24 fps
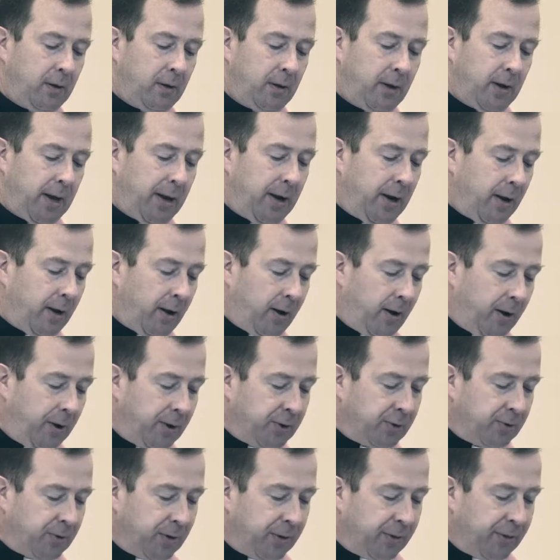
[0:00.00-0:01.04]
And in
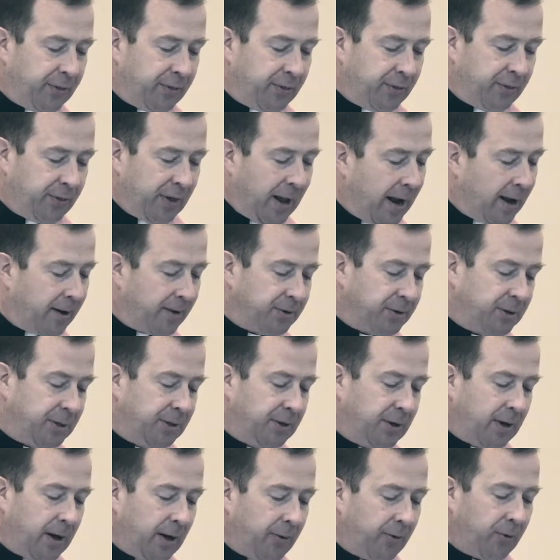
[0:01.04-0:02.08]
100,000
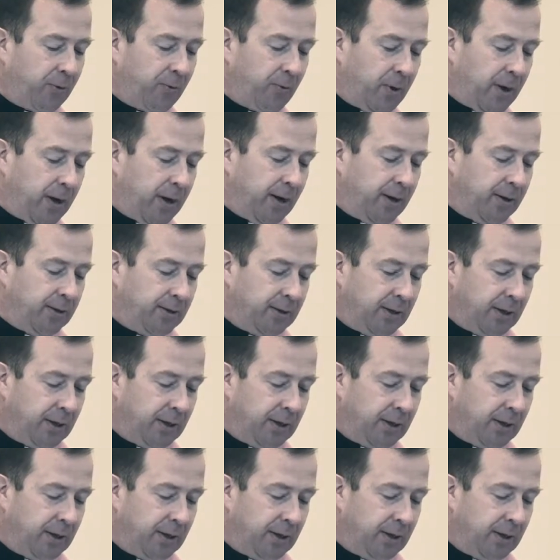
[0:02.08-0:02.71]
other ways,